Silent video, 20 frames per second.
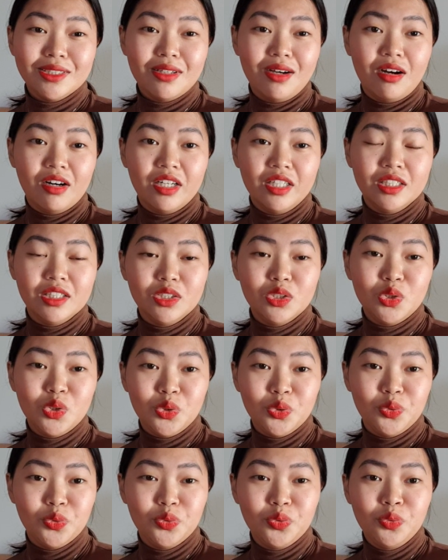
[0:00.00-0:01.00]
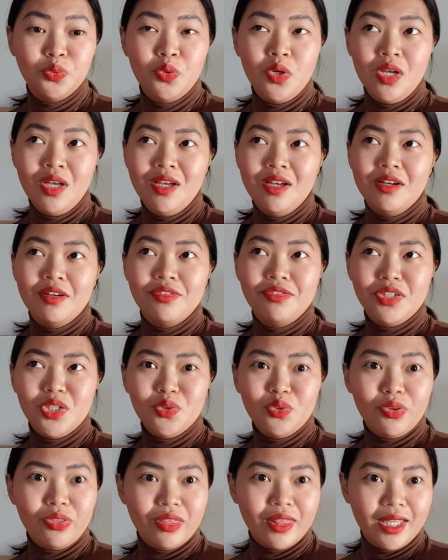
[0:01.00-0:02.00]
are the two
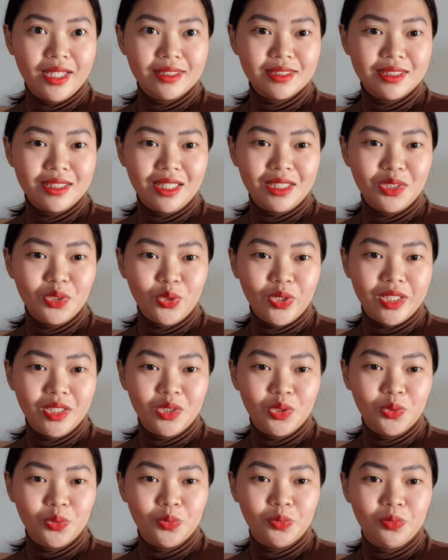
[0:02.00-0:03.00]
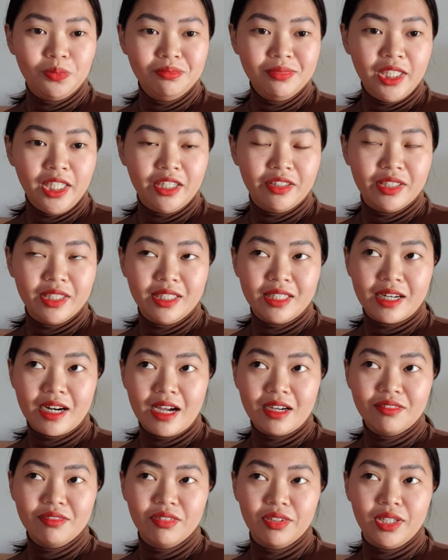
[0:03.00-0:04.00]
few things that you can do here in
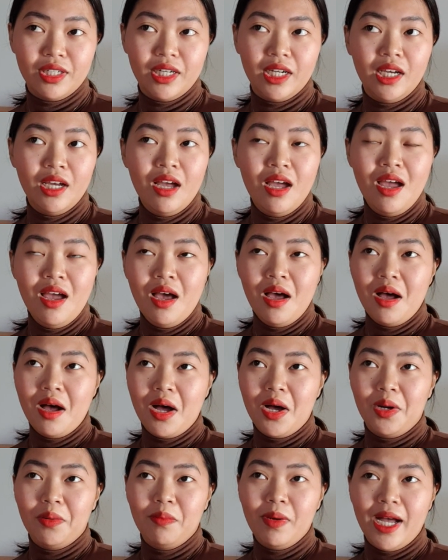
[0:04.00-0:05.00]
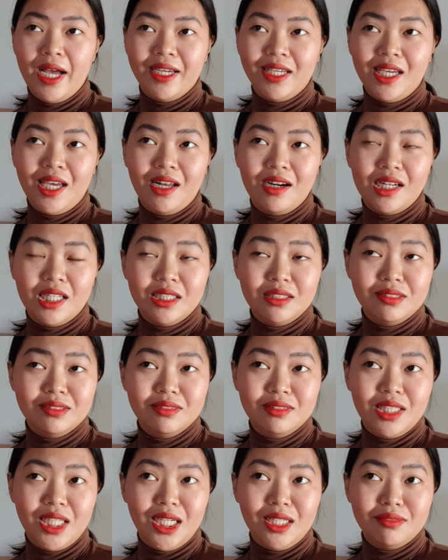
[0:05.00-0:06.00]
Rakvere. I cannot
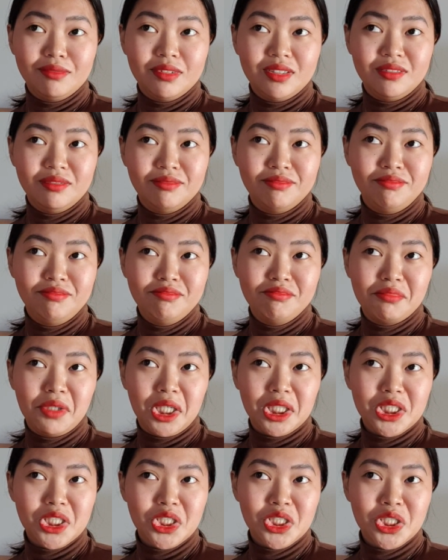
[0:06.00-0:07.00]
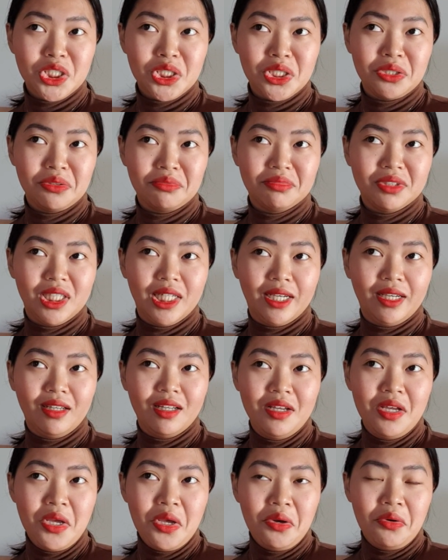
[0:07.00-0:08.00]
think much like
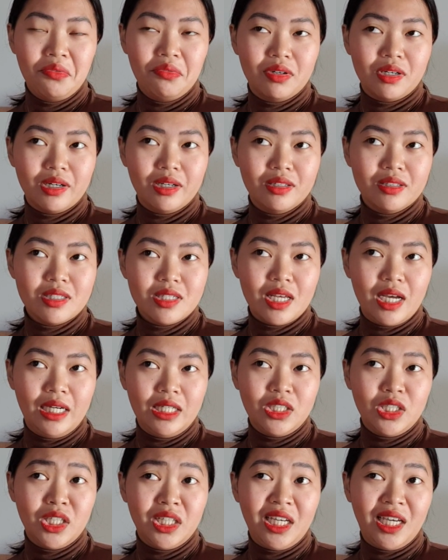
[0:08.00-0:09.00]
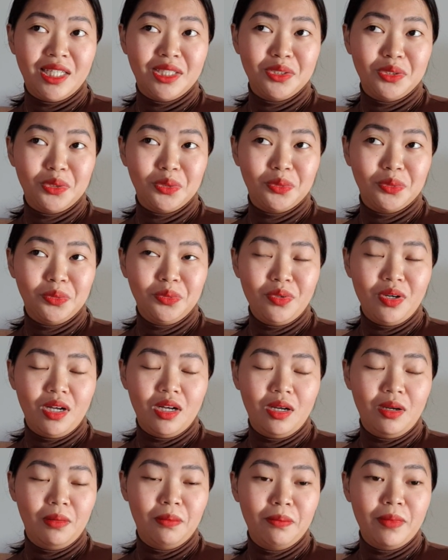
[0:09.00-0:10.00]
what else I can do.
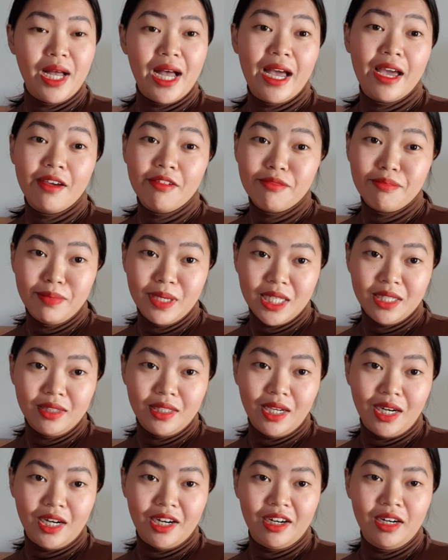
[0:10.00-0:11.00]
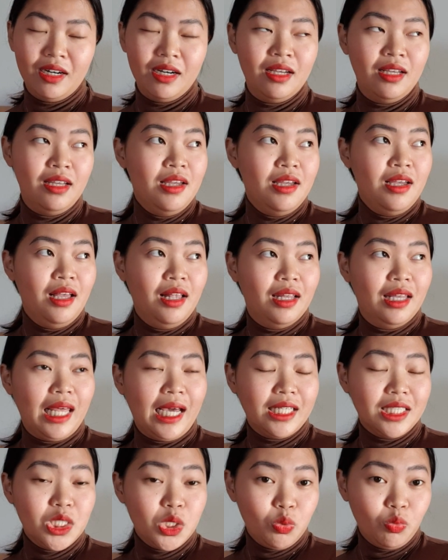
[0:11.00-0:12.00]
I've been there
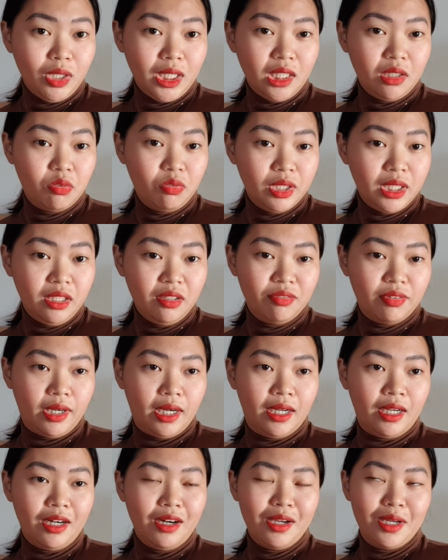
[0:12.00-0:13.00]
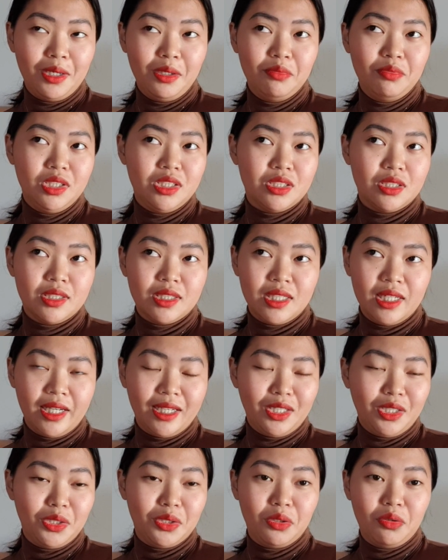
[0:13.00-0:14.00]
last week with Ivar and we just
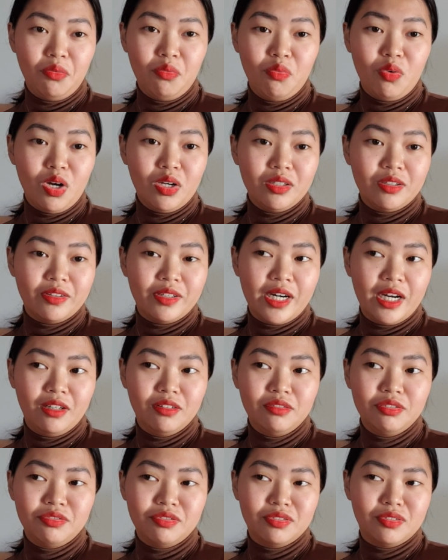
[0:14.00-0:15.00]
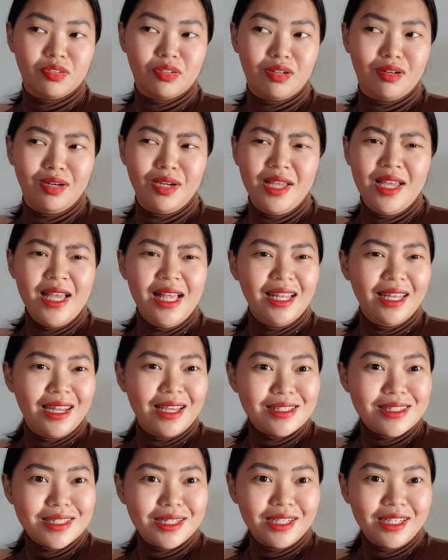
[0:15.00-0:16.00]
like, you know, walked around for
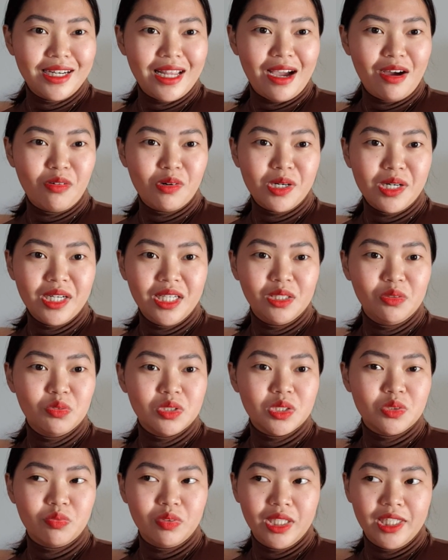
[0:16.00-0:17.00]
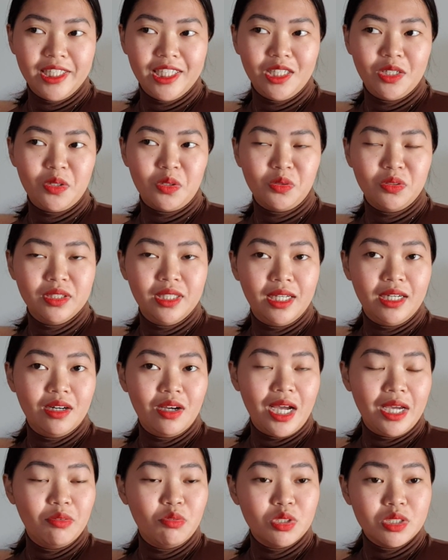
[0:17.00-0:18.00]
less than an hour. It was really cold and
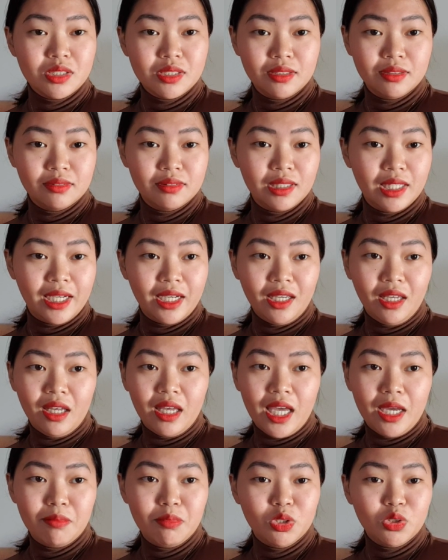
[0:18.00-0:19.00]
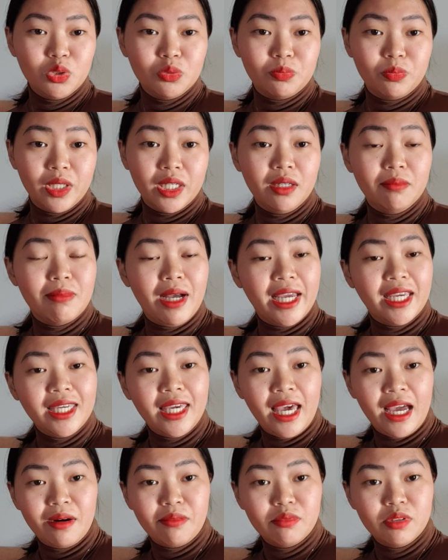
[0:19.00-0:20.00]
I wasn't like able to bring my
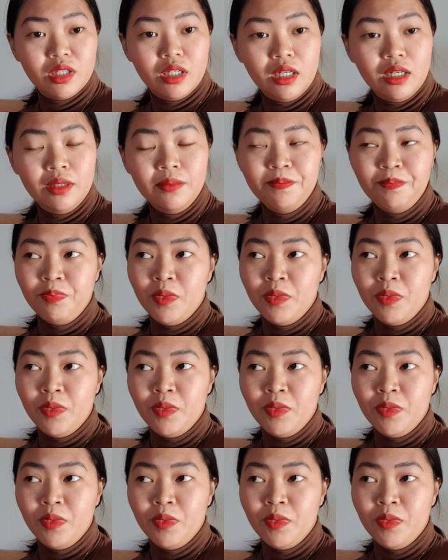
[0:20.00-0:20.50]
camera